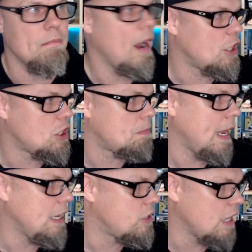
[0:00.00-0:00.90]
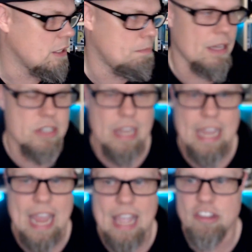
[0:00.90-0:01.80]
my space as best I
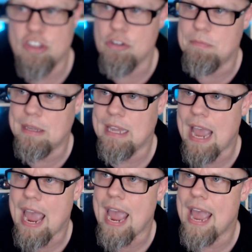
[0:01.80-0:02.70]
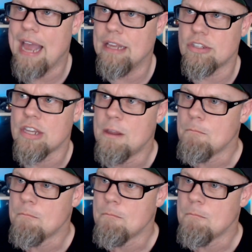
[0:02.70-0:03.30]
can to be as